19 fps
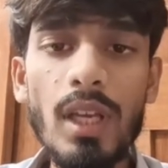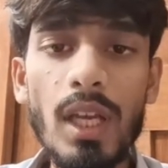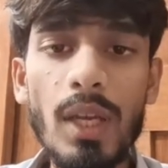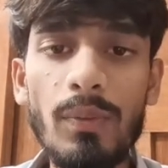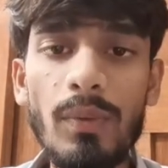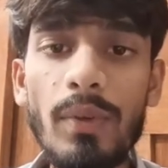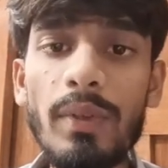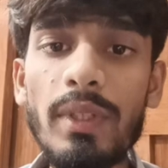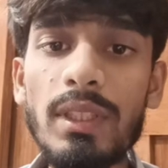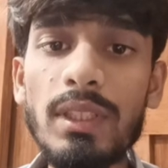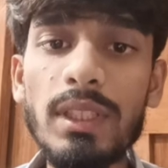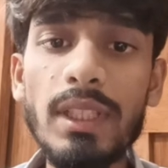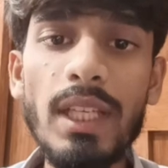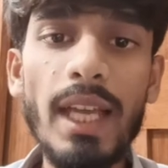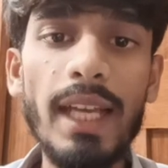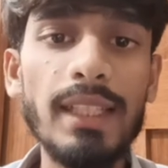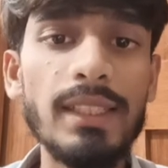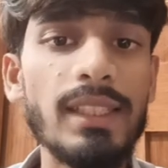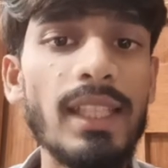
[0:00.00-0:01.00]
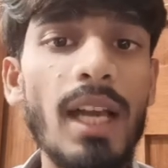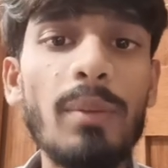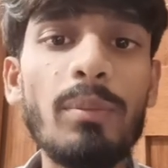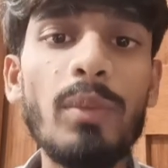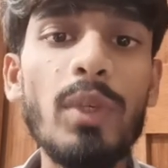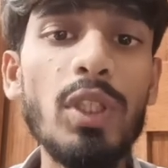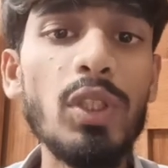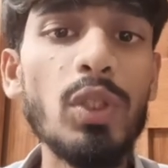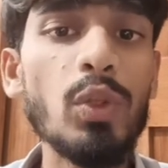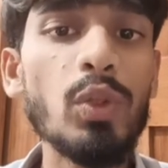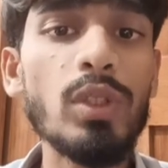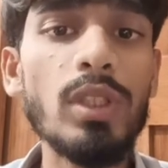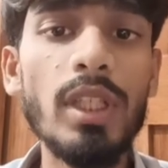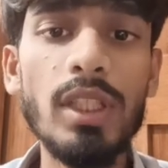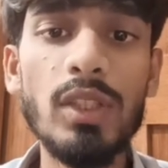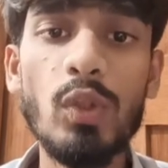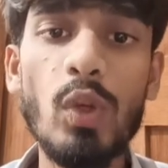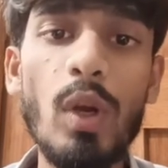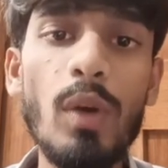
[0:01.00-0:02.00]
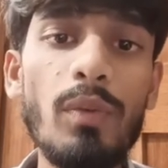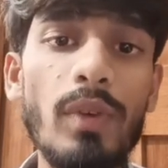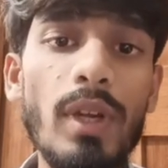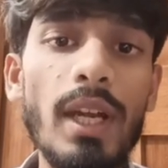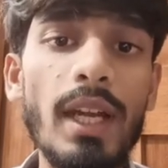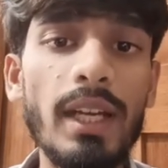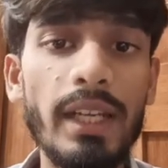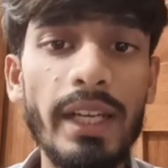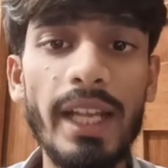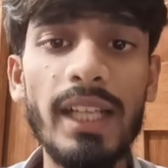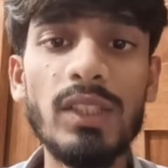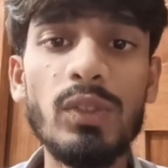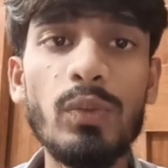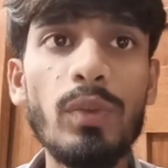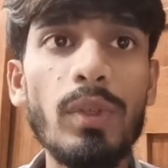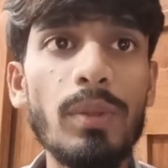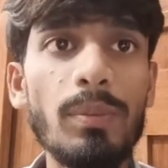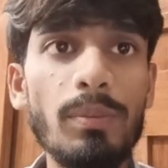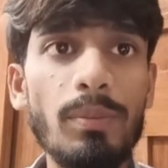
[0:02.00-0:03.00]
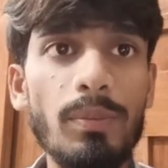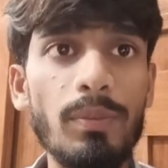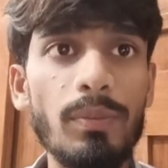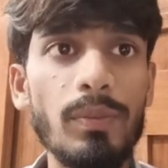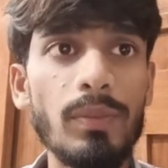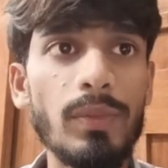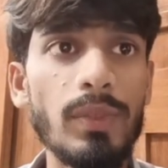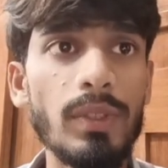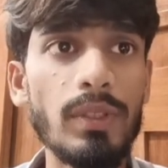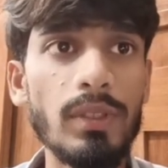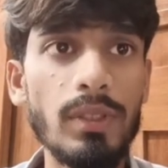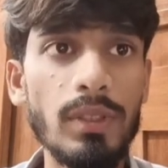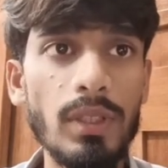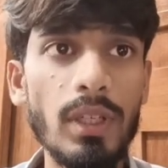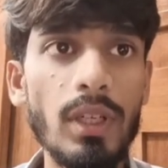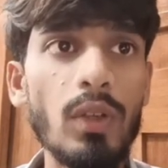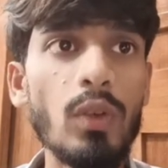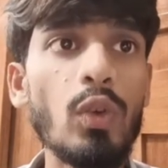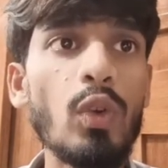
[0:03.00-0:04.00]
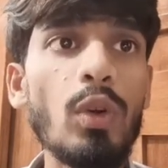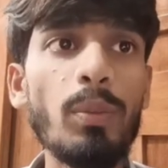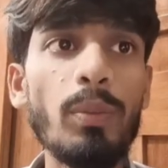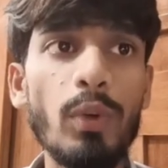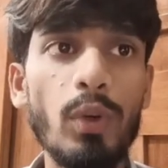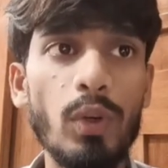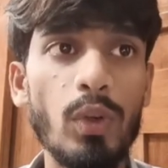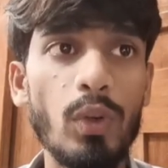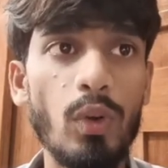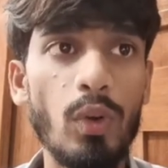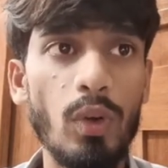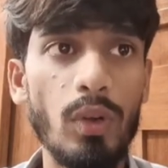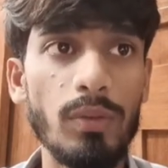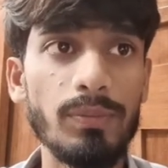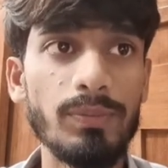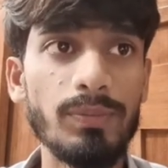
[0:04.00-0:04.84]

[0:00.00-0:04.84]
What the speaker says: We will see example use case of transfer control protocol.